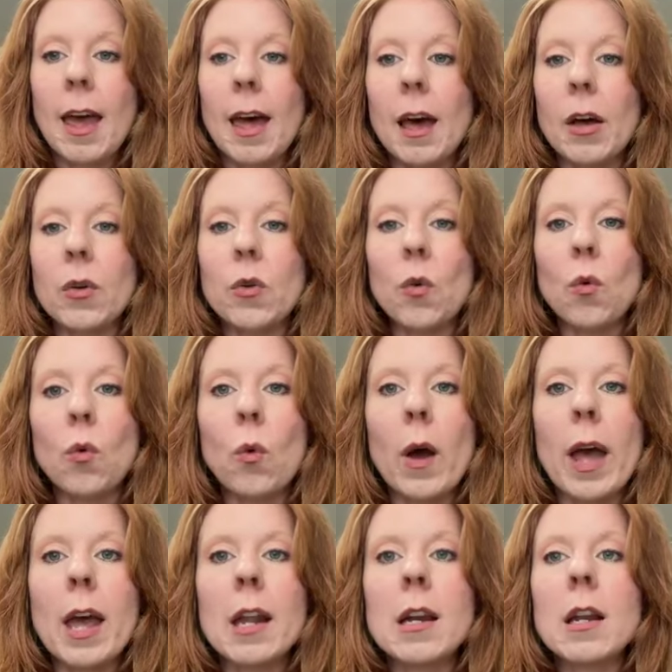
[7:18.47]
And
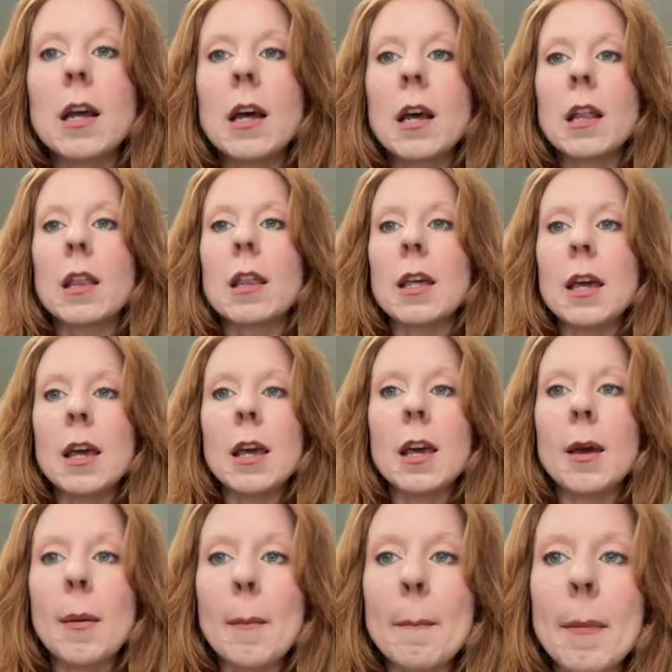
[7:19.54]
when
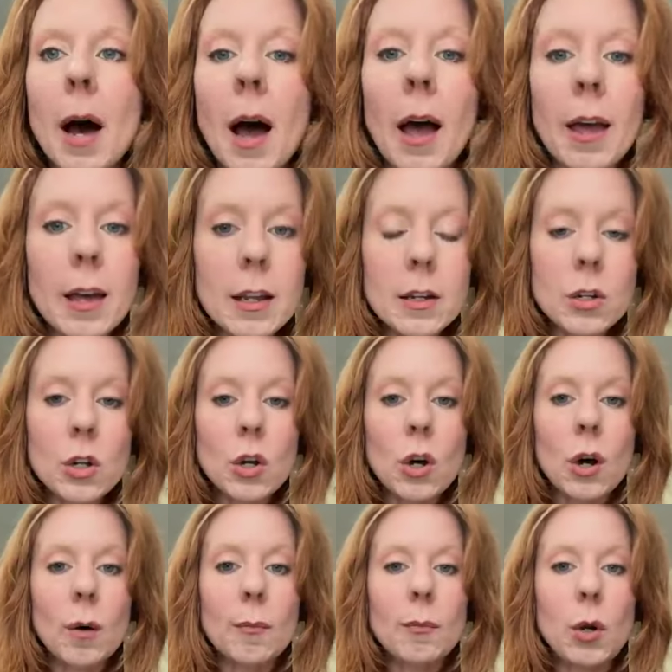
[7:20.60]
the mind,
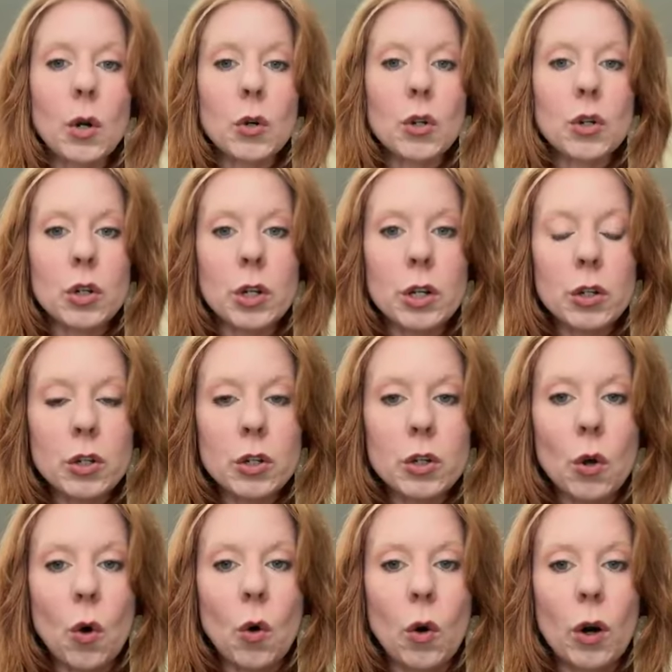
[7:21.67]

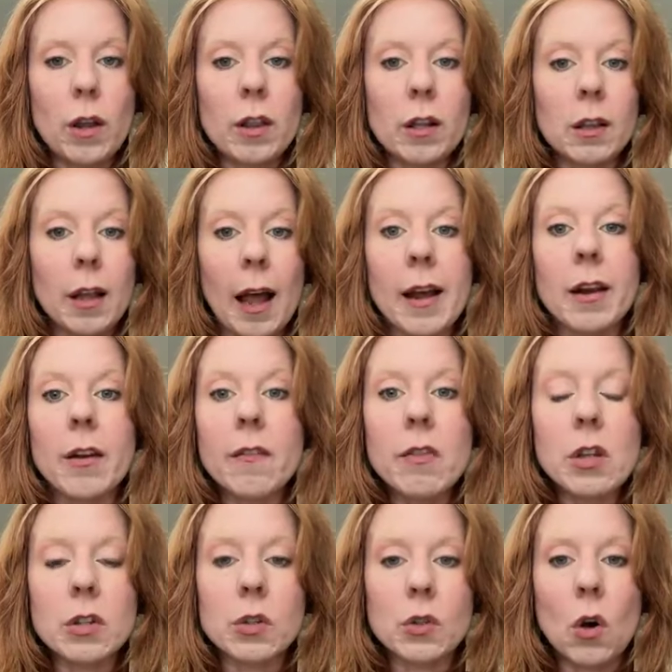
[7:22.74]
emotions, or the light
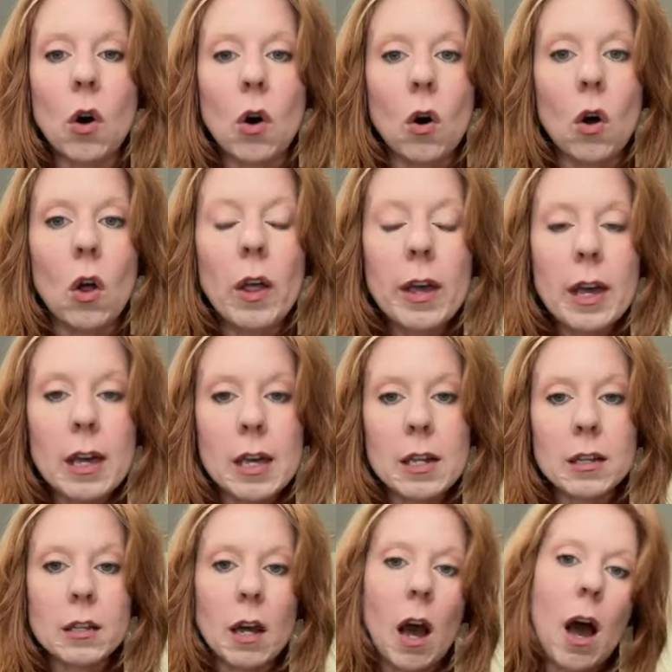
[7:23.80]
of the soul
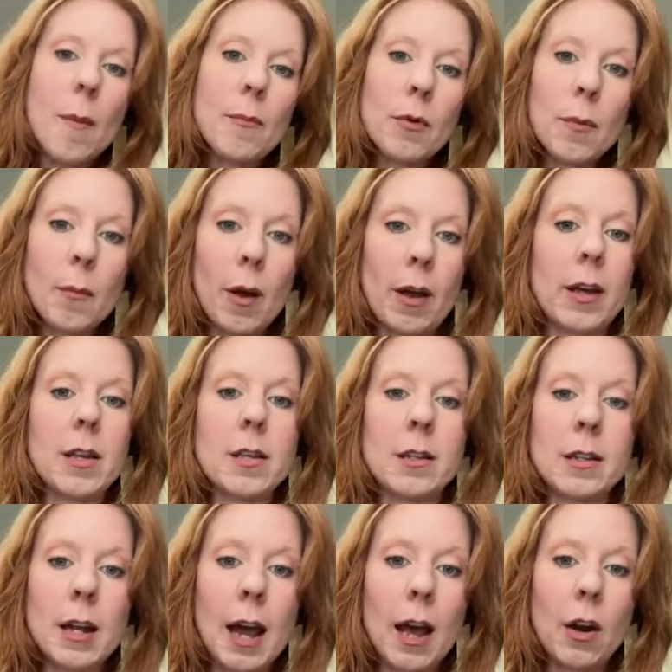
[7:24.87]
is
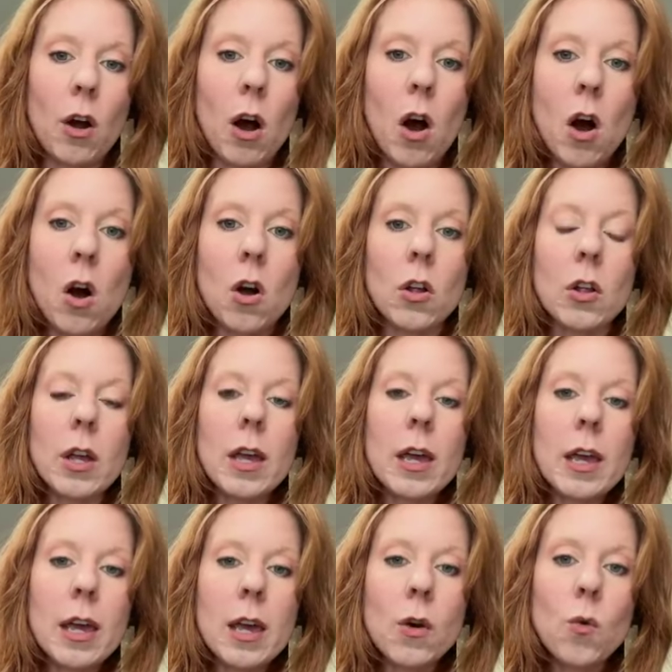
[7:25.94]
compromised at all,
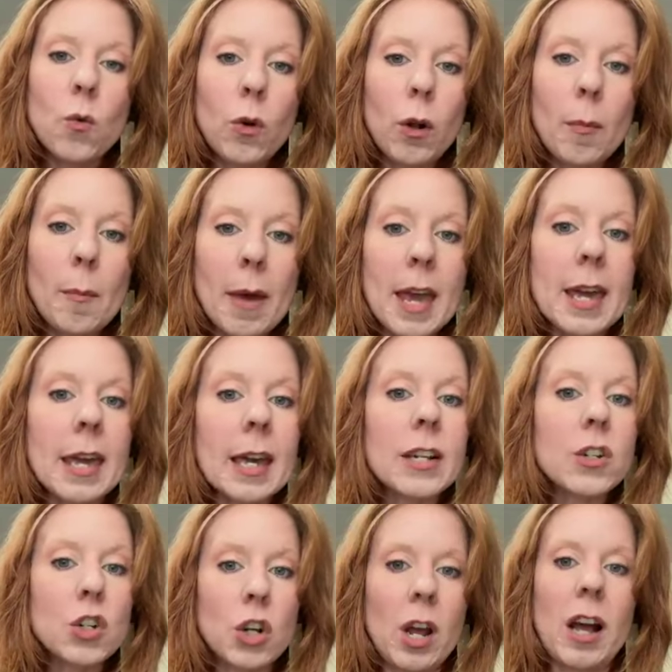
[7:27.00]
it will make
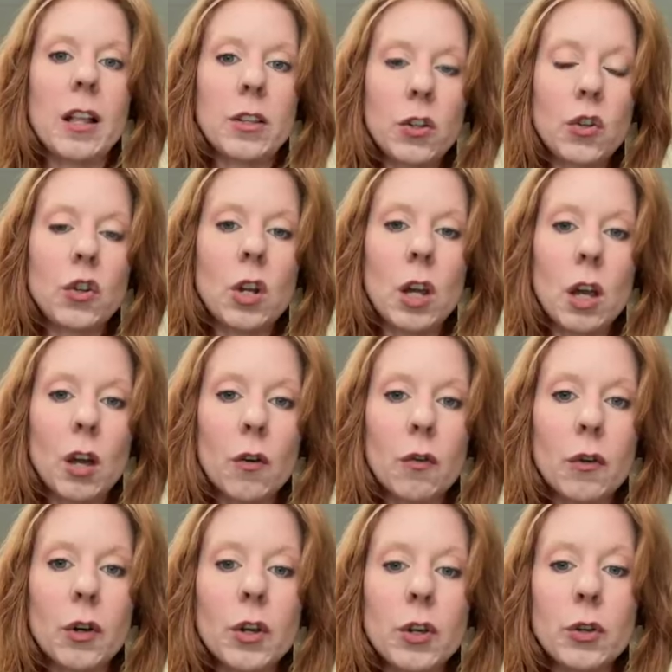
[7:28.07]
it challenging
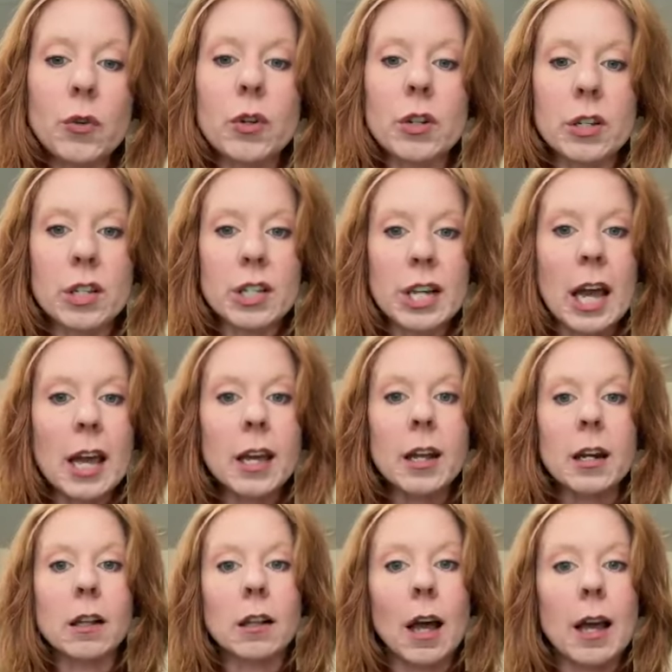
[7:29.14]
for you to
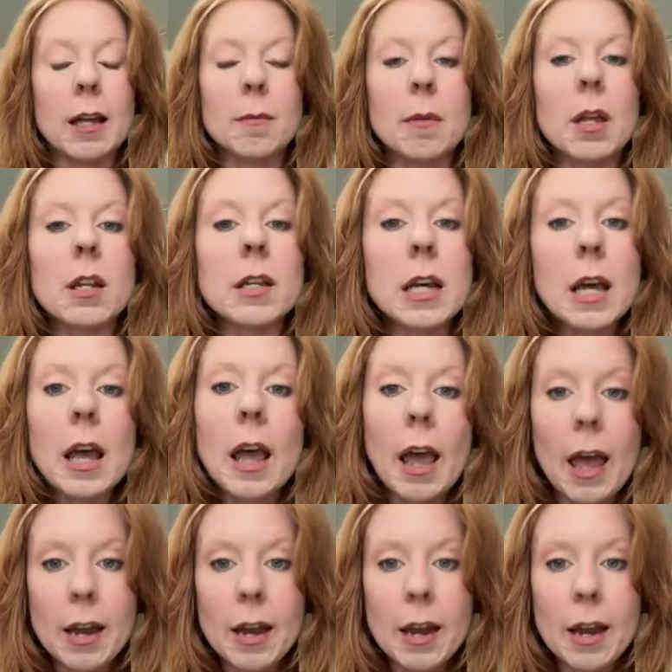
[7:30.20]
stay in alignment